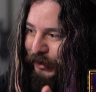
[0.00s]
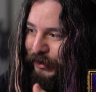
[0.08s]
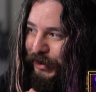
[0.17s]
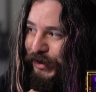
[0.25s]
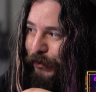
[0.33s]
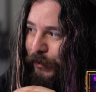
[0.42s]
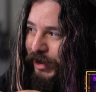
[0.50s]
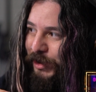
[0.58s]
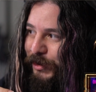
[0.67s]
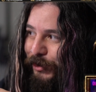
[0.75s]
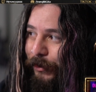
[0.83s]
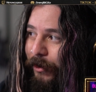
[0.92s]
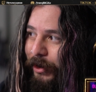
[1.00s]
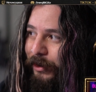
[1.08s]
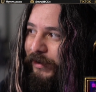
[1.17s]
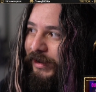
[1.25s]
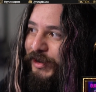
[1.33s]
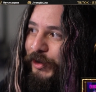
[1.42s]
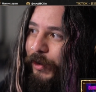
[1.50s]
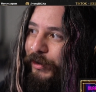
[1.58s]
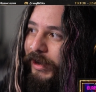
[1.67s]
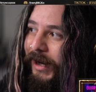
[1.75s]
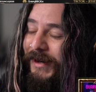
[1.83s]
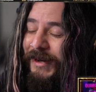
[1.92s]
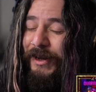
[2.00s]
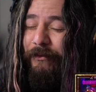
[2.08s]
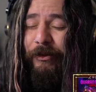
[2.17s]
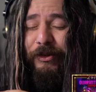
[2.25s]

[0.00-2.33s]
This reminded me a lot of a song that I never